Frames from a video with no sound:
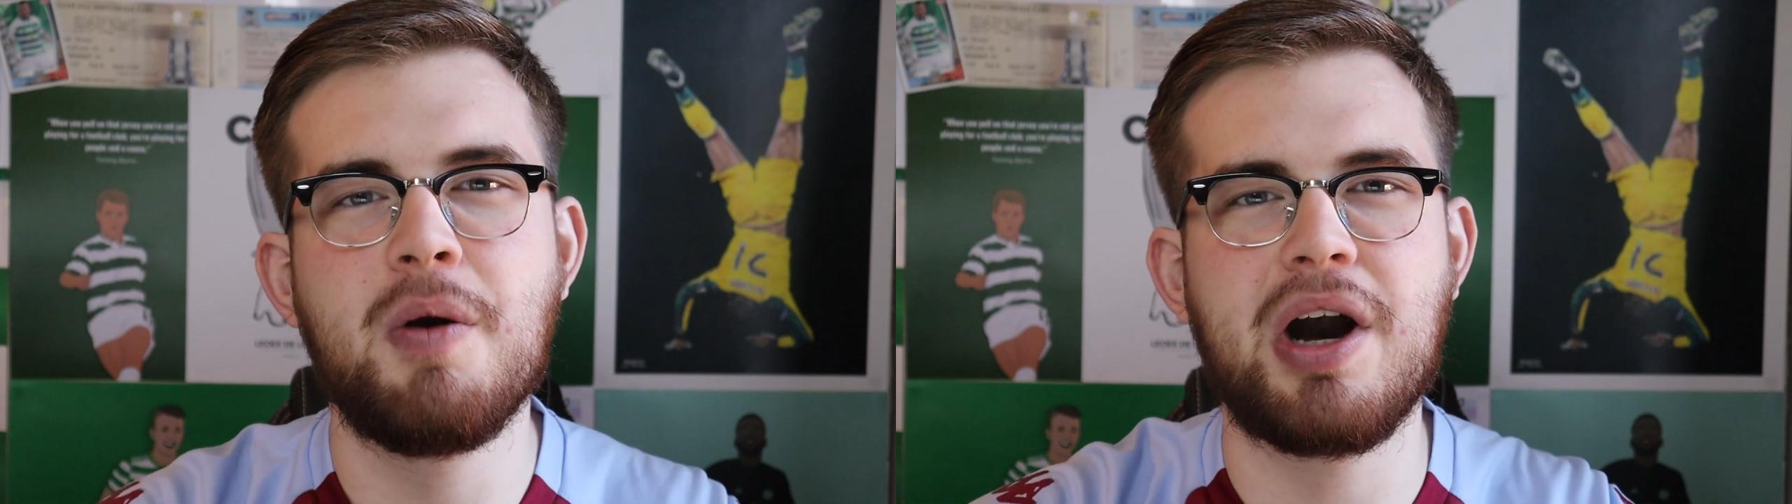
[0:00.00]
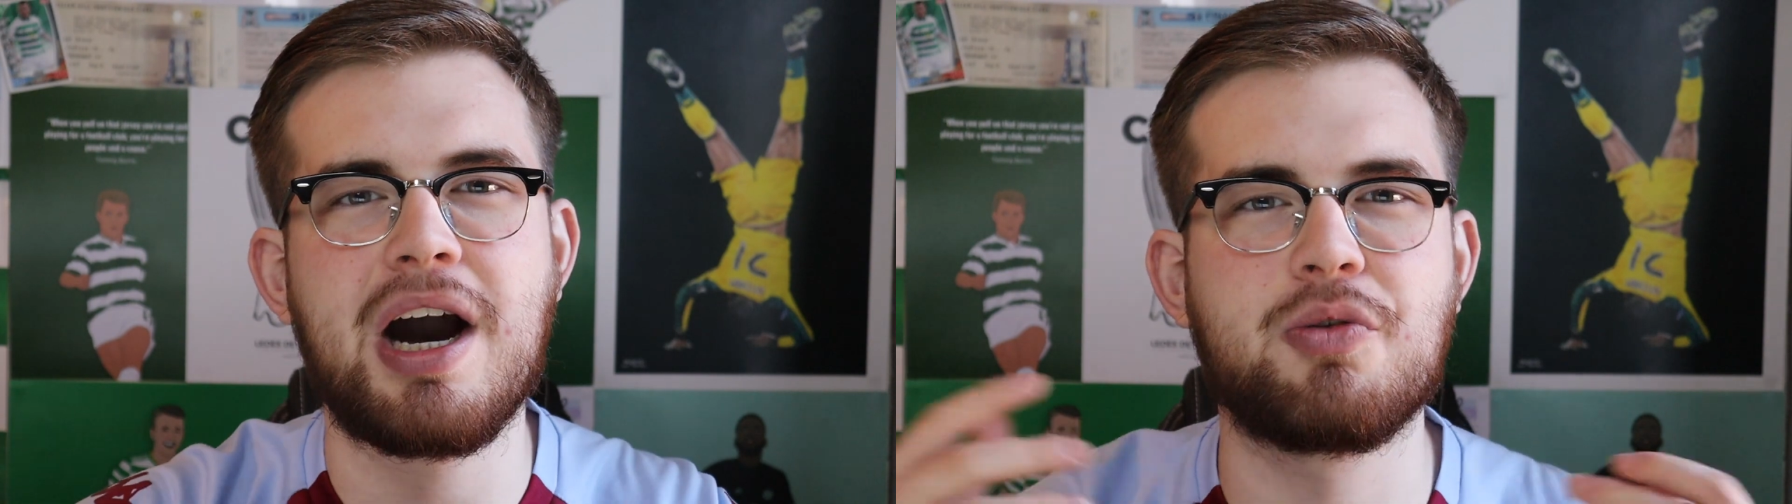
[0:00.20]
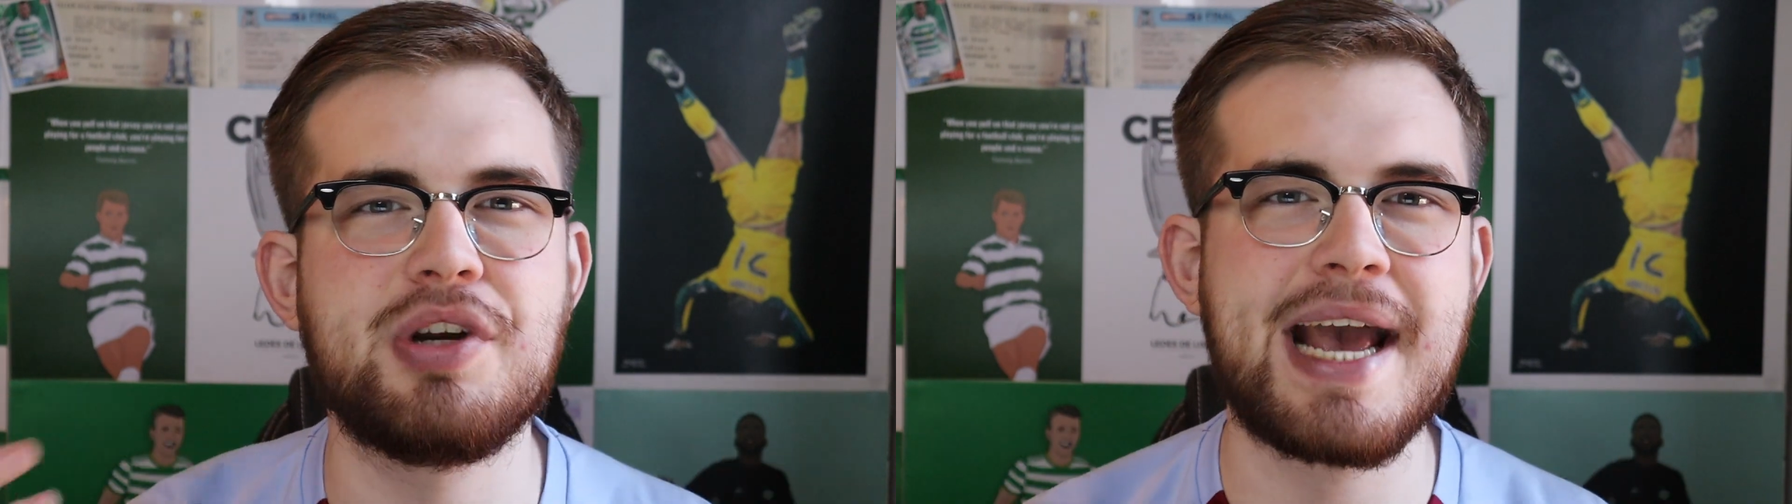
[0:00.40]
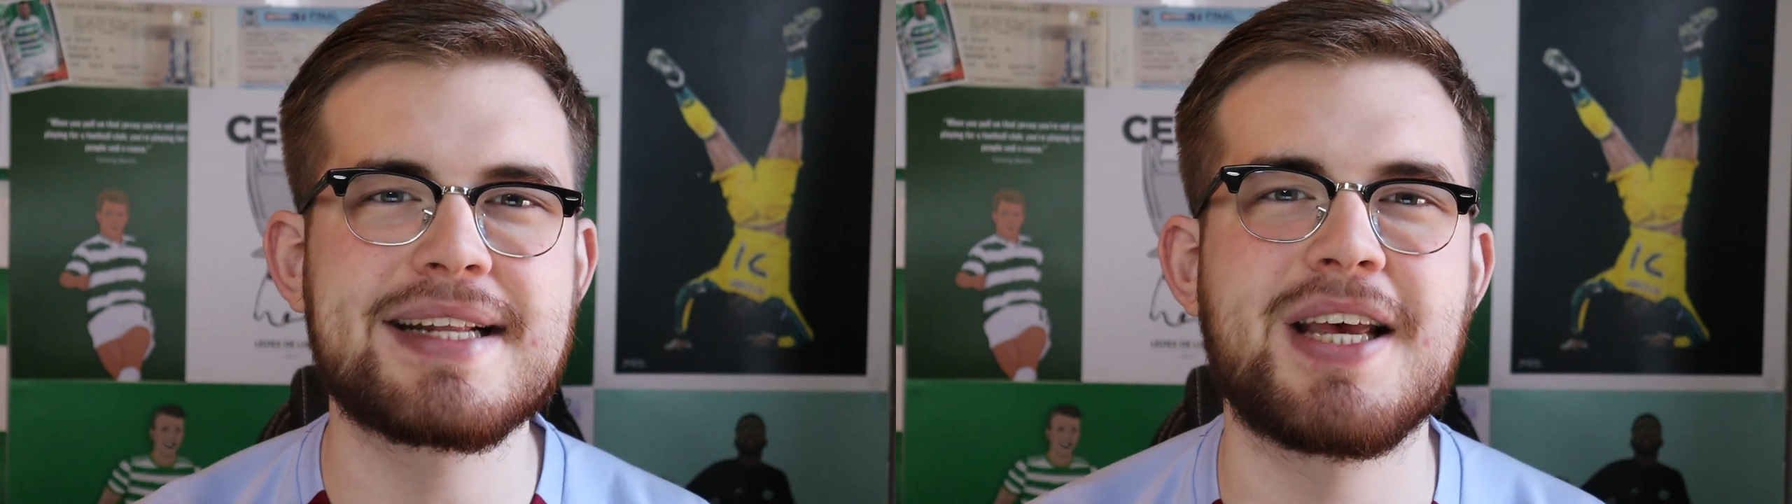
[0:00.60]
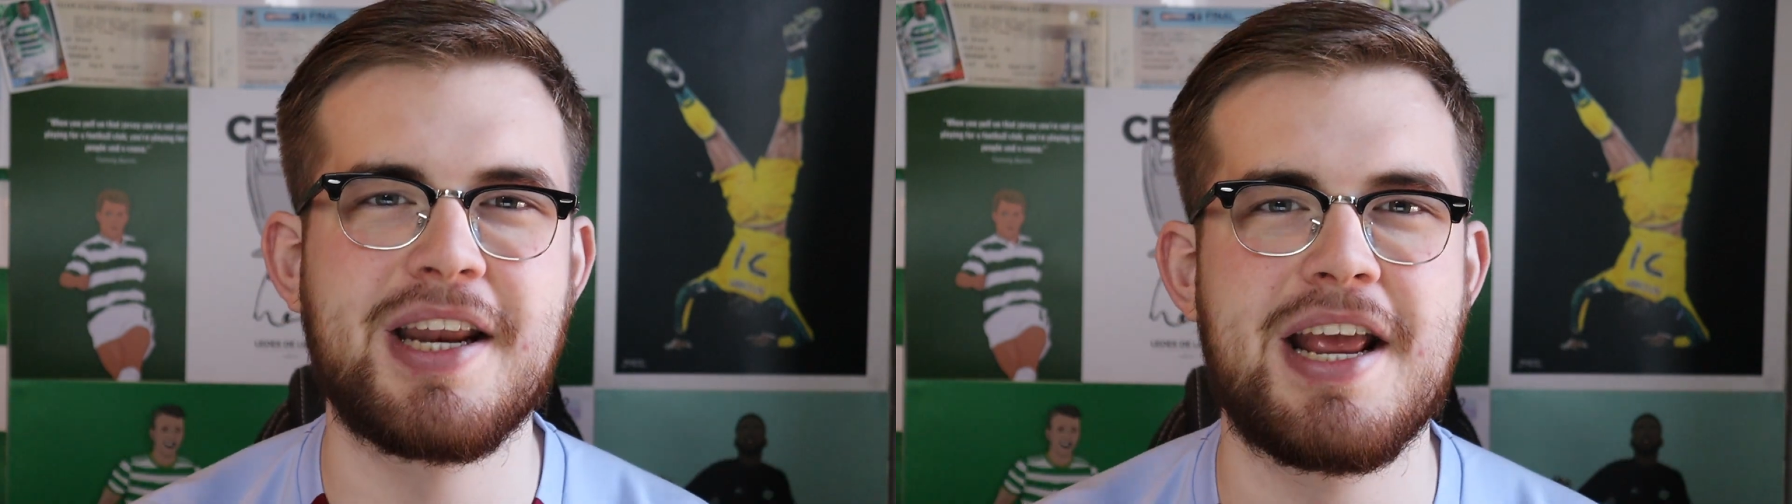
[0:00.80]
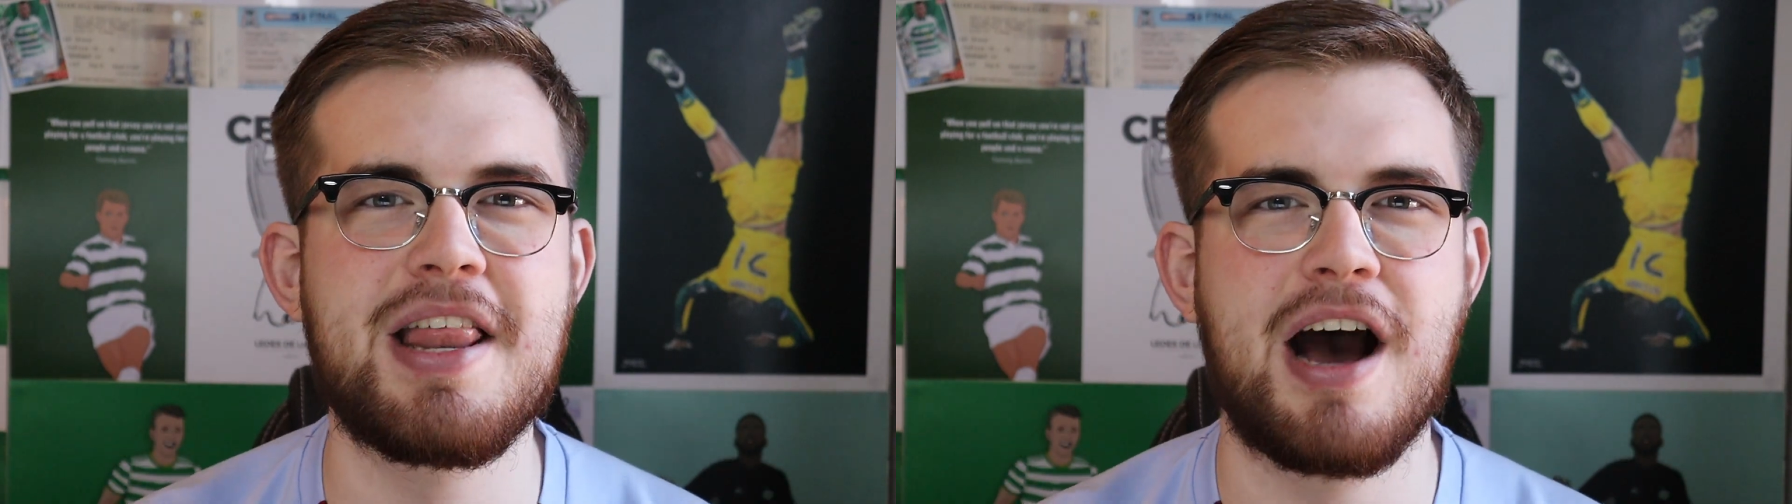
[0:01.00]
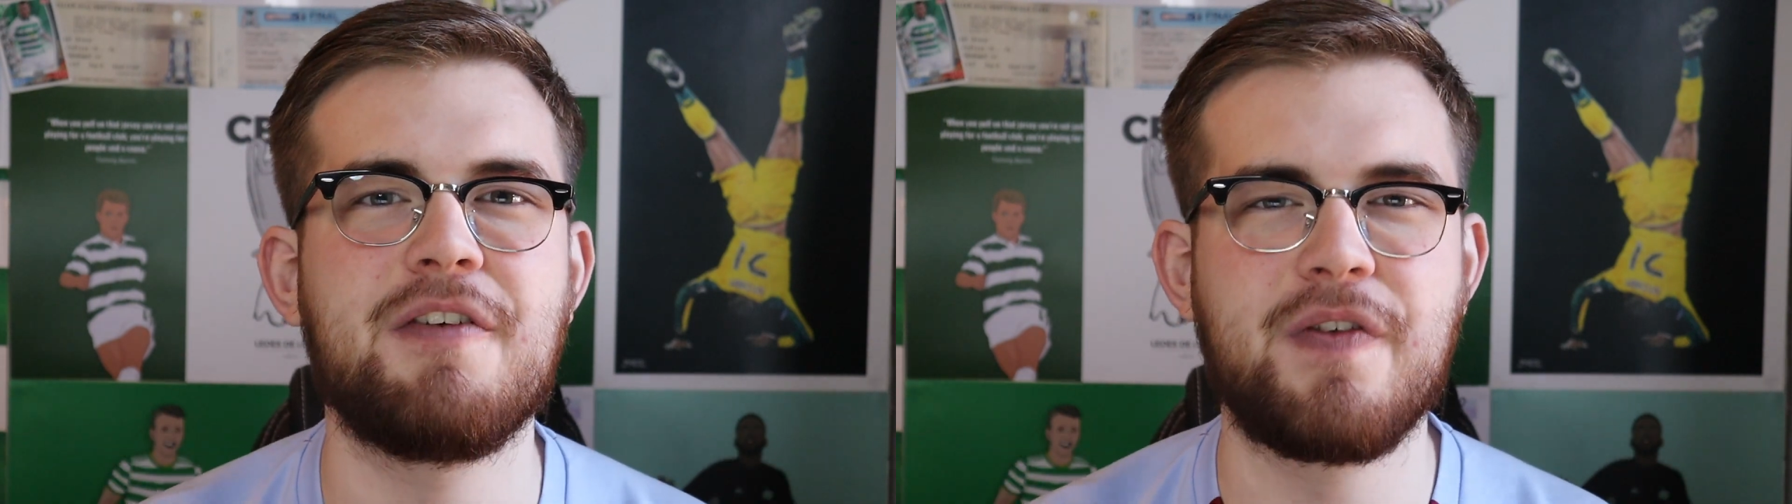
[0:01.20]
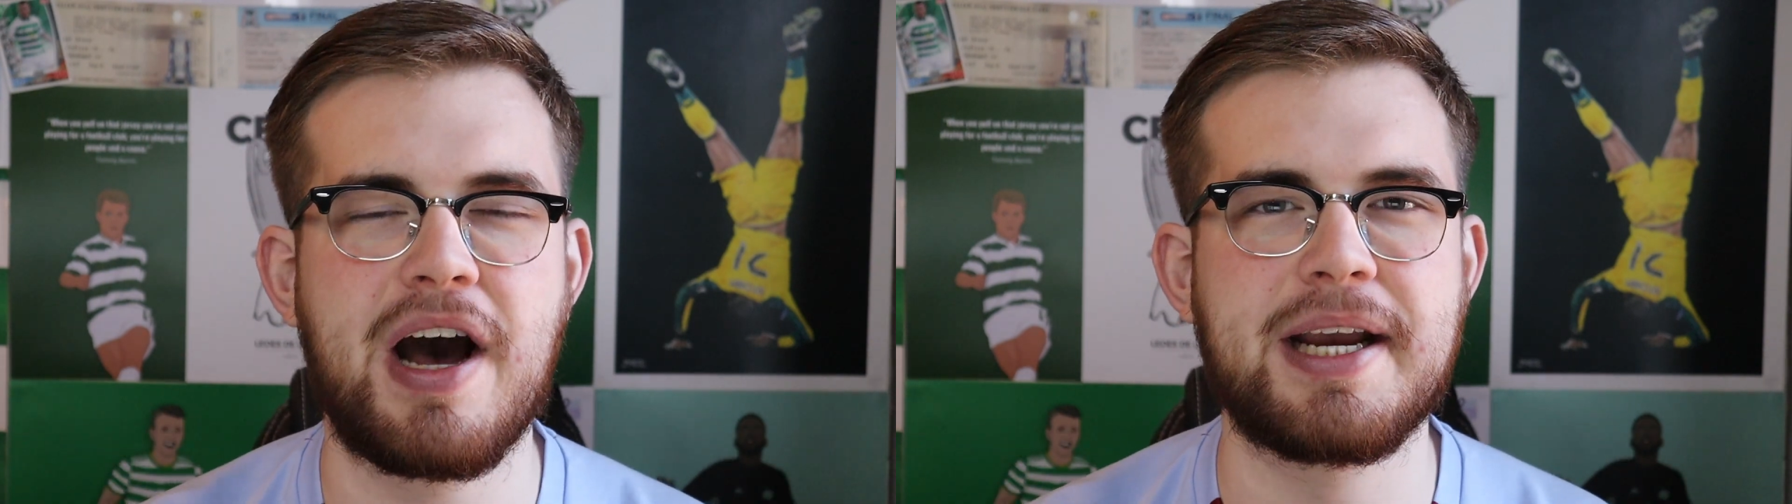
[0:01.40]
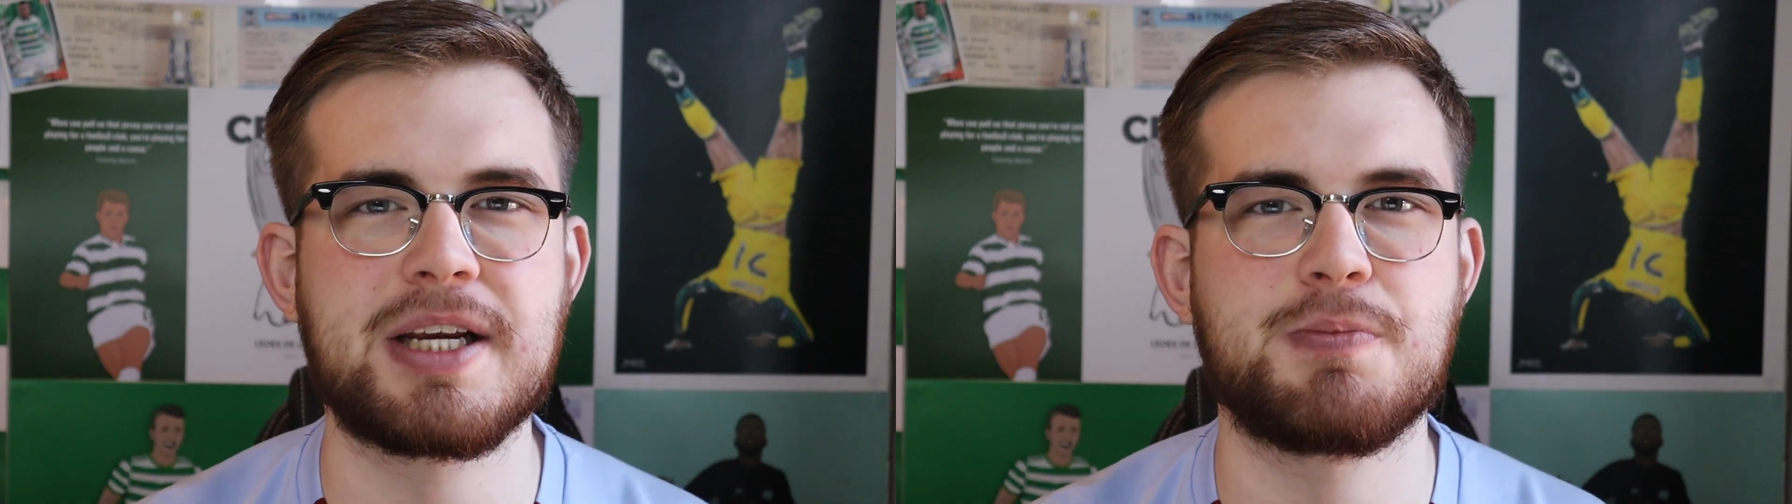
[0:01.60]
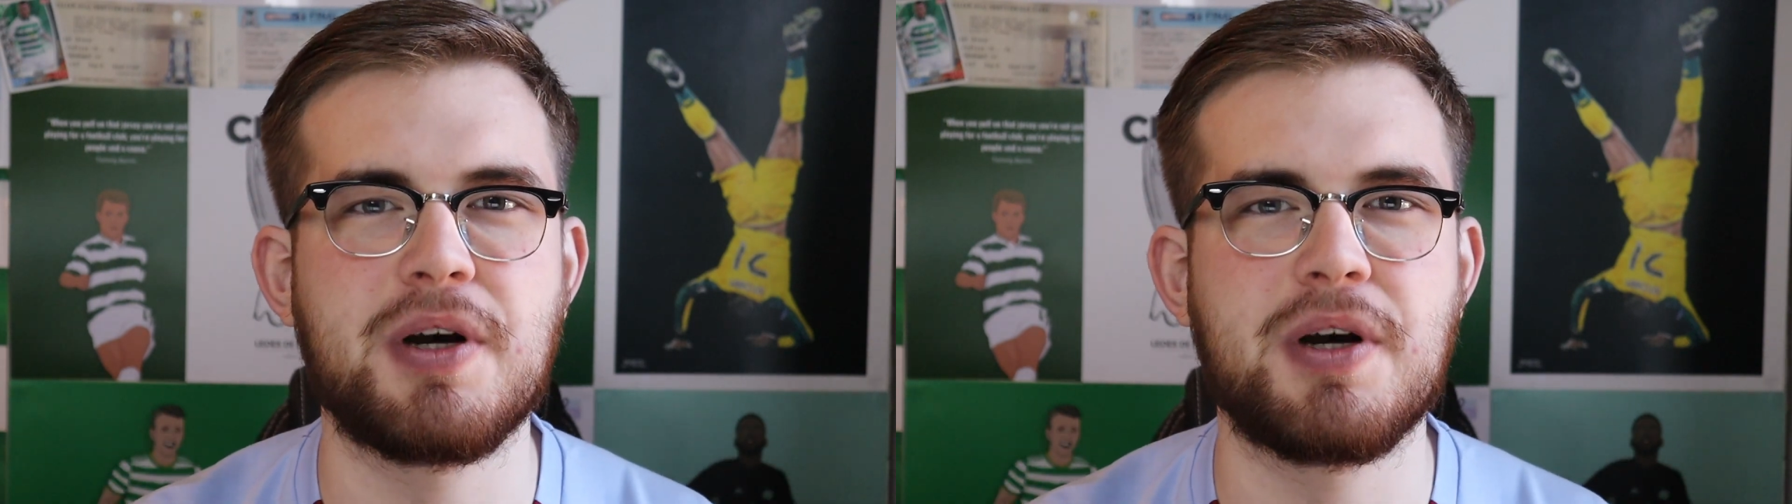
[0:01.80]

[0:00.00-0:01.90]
Well, I'll reiterate that thanks,